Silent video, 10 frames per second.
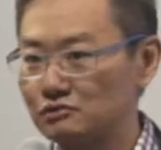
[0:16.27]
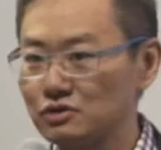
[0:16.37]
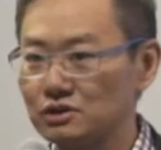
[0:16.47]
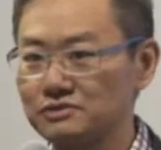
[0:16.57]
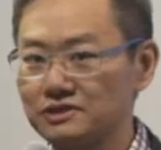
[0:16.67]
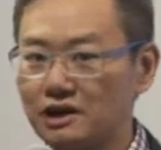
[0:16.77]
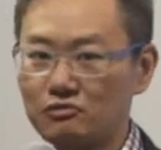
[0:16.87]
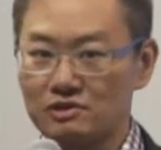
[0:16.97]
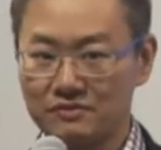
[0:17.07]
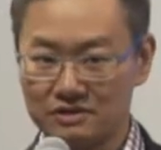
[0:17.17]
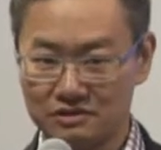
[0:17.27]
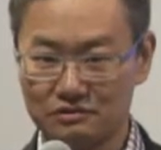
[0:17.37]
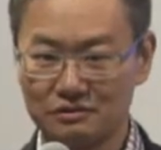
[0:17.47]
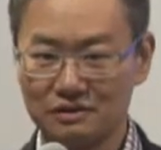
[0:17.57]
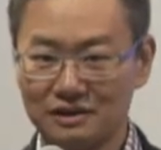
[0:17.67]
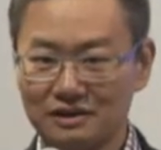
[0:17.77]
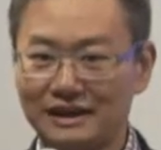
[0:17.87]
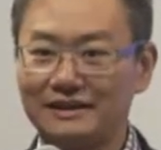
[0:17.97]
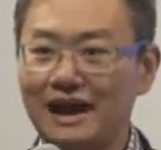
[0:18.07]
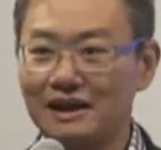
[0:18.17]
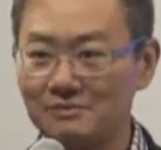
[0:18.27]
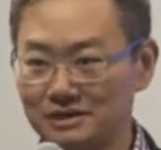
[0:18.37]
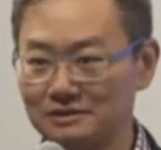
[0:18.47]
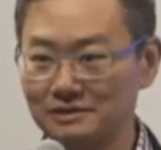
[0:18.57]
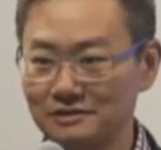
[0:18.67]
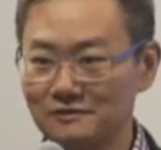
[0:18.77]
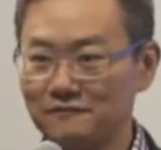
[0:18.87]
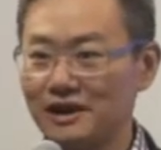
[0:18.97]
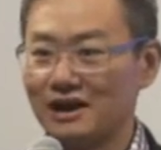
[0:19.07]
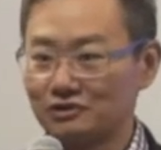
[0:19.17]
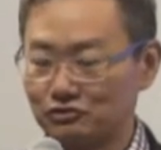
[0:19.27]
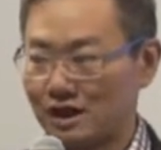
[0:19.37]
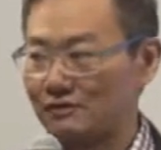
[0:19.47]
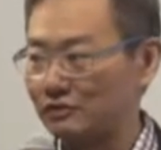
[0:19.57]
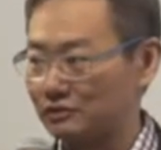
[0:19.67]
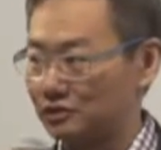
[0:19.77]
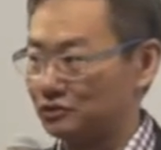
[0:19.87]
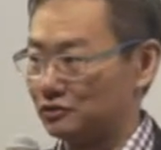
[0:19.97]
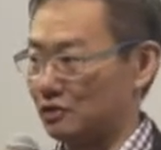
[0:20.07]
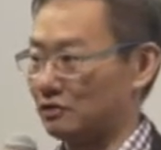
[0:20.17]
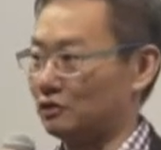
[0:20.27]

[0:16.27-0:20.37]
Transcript: a real story with you that happened when I traveled to